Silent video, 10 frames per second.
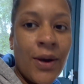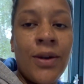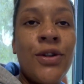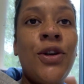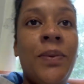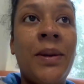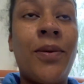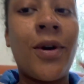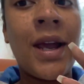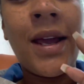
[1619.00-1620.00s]
two people
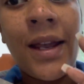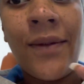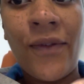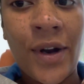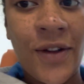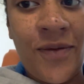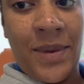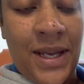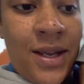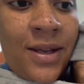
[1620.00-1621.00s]
are in front of
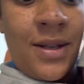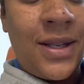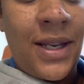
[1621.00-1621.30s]
me to